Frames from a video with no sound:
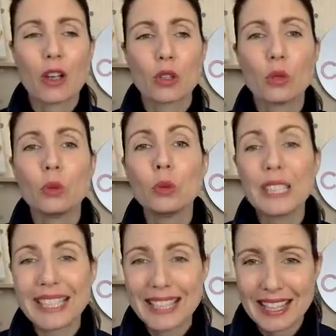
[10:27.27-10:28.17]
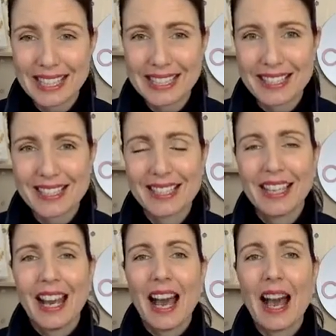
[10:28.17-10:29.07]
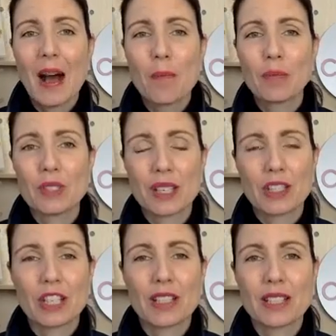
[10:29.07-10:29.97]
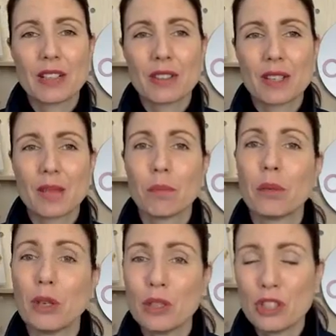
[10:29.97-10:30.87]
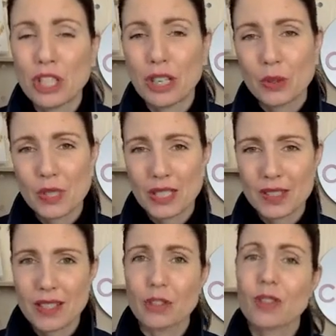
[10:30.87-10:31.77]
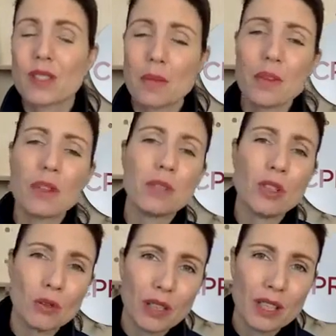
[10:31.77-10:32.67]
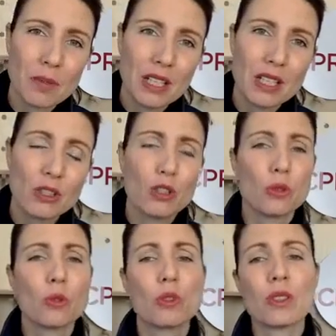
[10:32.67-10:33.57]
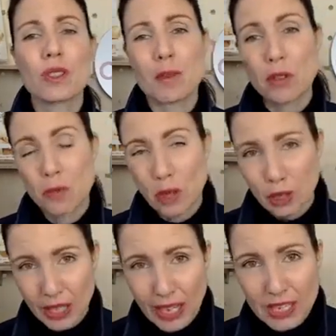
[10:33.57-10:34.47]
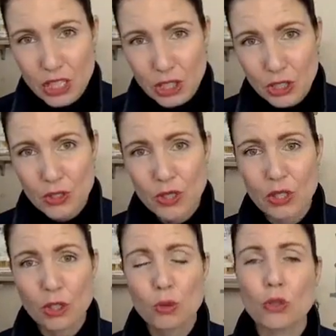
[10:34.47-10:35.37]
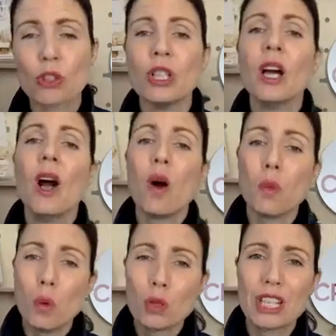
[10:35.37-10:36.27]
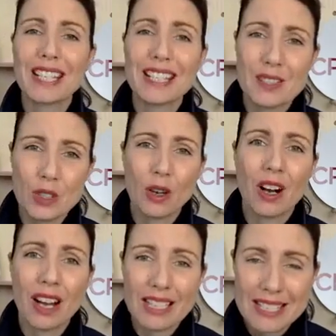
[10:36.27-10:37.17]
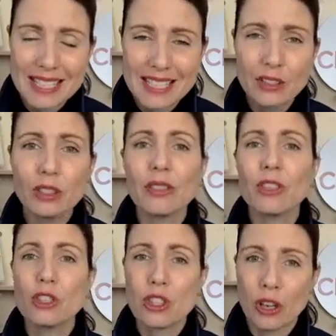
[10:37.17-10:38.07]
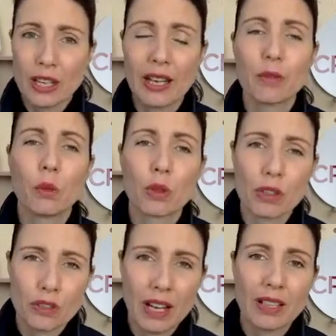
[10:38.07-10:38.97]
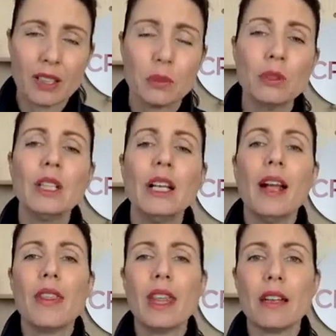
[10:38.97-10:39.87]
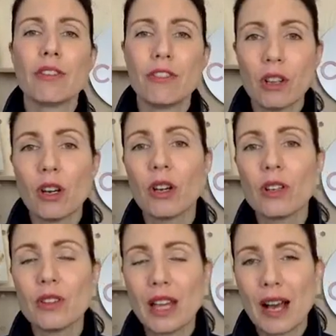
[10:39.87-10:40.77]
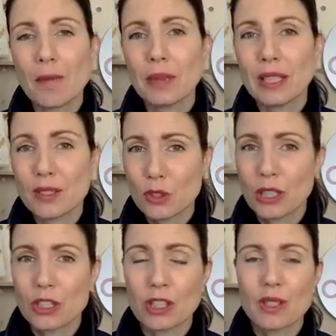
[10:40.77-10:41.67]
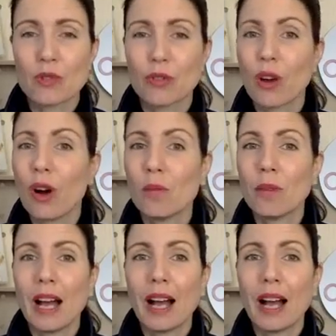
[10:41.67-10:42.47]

cooling things, such as there are some burn gels, etc. Some of them are not recommended in children, some of them are okay to use in children. Water is your ideal. If you don't have water available, then follow the instructions from